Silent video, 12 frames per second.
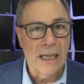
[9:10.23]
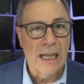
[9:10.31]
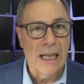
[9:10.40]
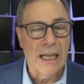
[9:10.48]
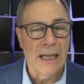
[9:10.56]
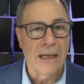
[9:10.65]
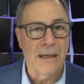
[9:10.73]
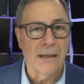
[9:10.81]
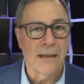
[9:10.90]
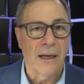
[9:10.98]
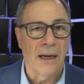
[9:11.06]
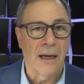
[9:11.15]
And
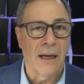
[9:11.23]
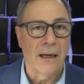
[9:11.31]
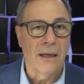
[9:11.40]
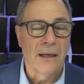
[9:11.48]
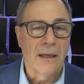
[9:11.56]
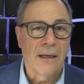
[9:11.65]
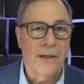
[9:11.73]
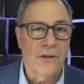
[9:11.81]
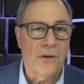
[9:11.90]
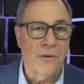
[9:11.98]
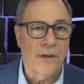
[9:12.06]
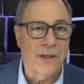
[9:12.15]

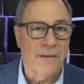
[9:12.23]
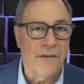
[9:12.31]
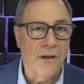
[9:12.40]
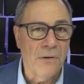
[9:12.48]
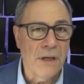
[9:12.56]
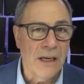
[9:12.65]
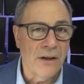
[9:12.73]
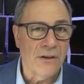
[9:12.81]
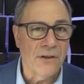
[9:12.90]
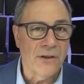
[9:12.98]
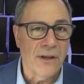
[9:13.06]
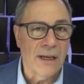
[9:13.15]
so there's a few
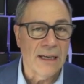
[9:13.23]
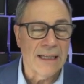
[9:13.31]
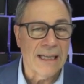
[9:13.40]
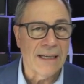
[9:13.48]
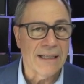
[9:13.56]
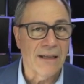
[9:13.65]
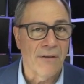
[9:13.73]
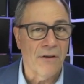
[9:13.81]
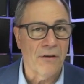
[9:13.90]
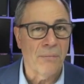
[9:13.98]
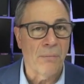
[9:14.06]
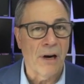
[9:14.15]
years that
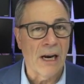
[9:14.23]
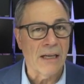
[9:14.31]
silver has